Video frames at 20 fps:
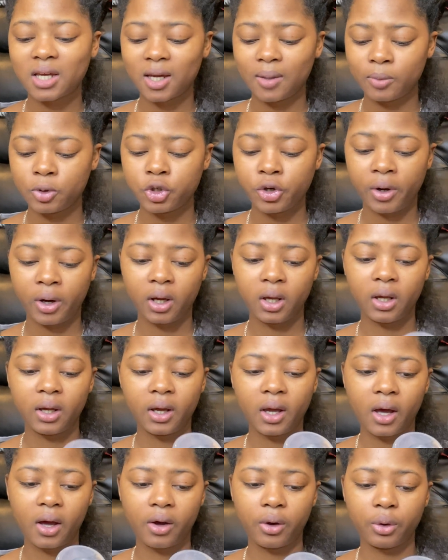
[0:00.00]
I'm trying
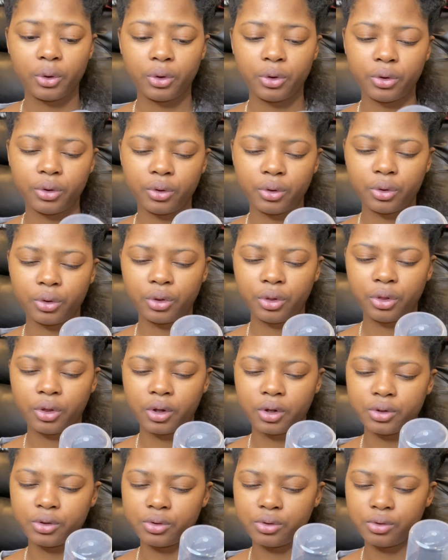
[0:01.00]
out the
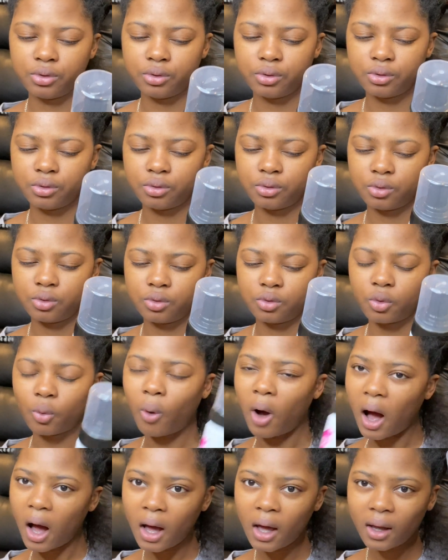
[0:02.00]

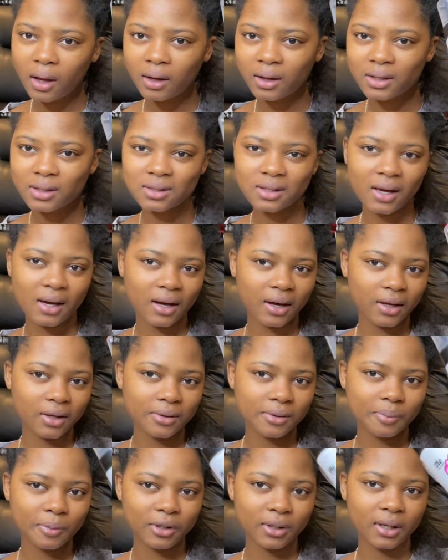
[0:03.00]
Doux, is that how you
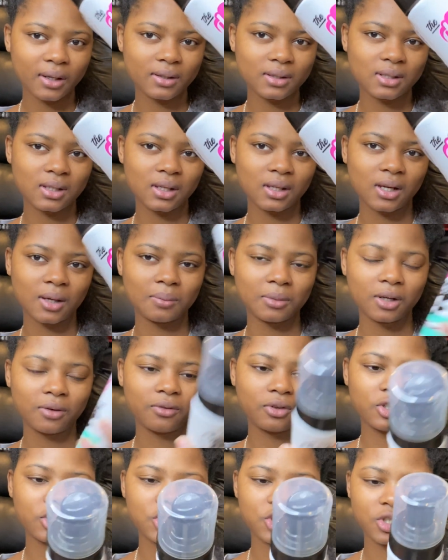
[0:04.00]
pronounce it? I'm not
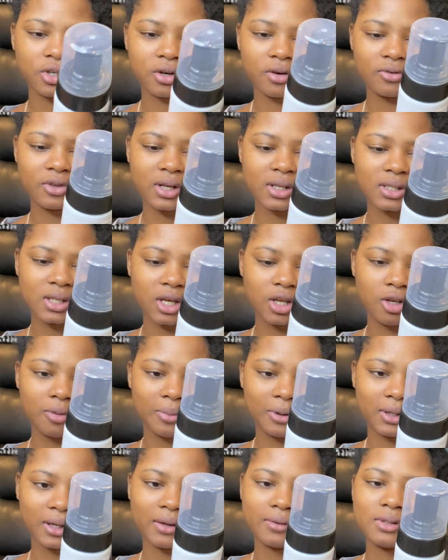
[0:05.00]
really sure if that's how you
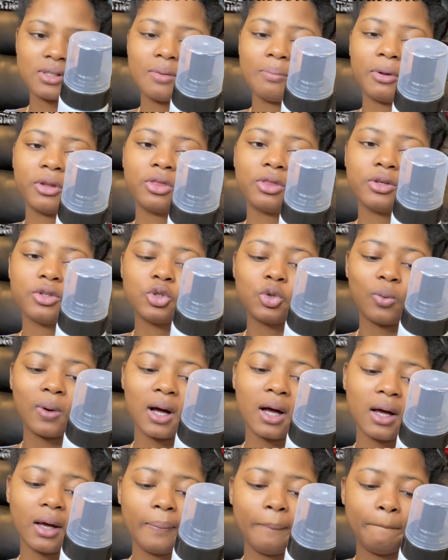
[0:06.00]
pronounce it, but the
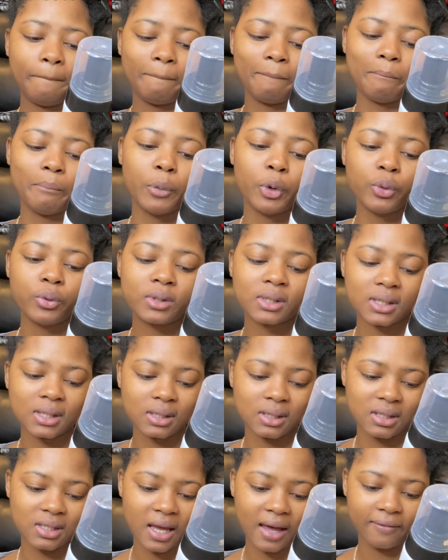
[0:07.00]
Doux Mousse
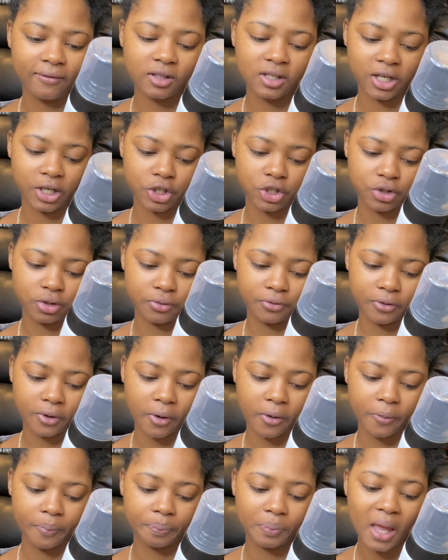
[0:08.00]
Texture
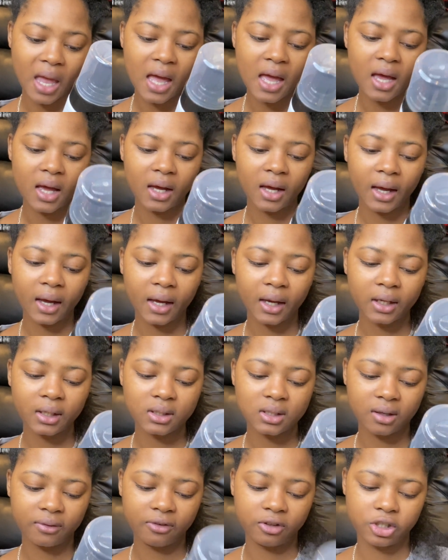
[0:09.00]
Foam High
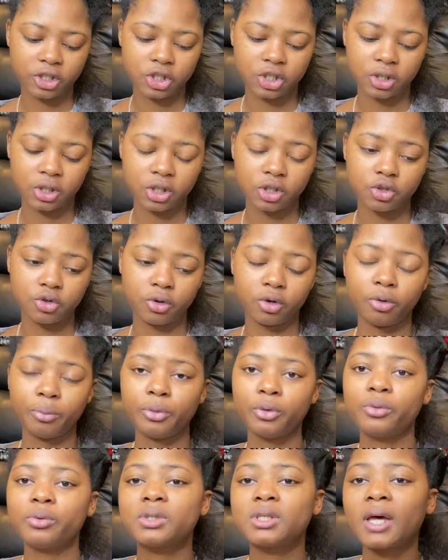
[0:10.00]
Definition Control
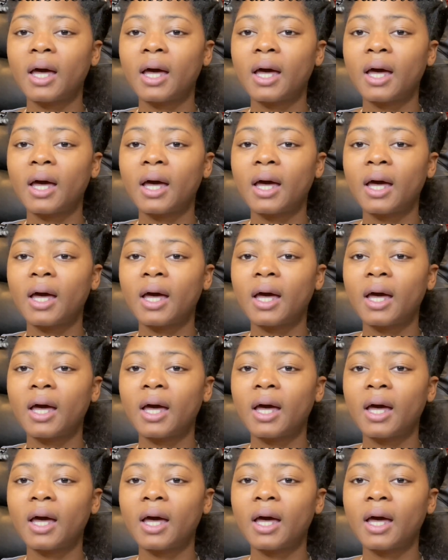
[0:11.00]
Mousse.